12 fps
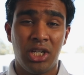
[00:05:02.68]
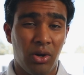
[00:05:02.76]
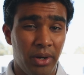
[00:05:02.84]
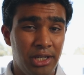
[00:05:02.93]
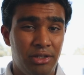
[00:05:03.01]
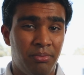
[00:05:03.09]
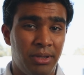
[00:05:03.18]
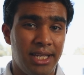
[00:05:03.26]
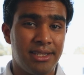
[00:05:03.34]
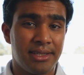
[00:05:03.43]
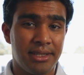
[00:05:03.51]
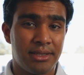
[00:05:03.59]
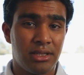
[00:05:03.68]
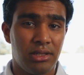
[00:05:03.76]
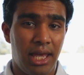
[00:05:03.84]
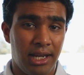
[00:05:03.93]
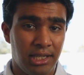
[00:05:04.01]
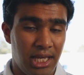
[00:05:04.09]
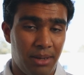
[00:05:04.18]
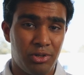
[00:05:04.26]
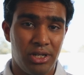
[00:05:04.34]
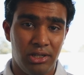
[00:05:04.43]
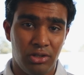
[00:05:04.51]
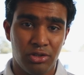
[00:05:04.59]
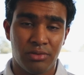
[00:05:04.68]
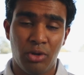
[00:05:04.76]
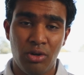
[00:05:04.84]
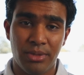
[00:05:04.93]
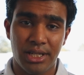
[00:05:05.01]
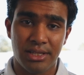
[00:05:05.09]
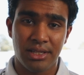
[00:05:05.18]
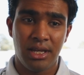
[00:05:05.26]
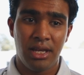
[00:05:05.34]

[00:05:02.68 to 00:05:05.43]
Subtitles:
going to places and capturing those moments.